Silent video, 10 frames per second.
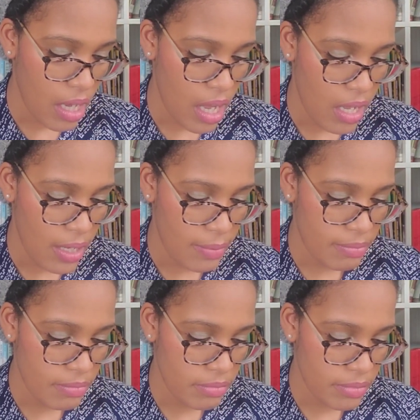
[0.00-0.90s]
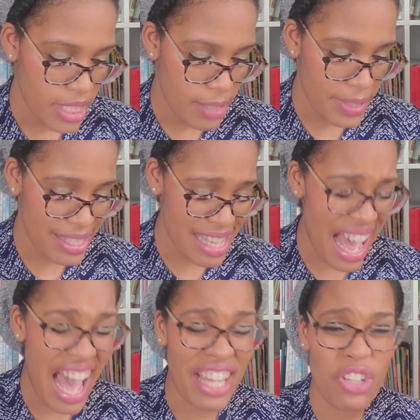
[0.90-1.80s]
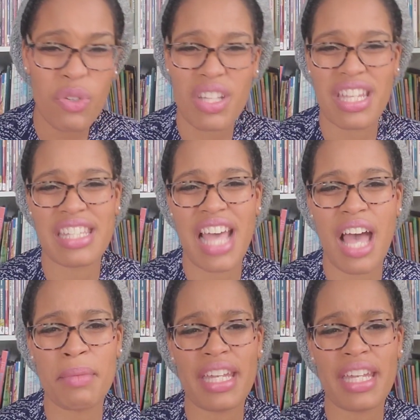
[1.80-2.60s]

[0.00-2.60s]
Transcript: um, to be tired during the daytime,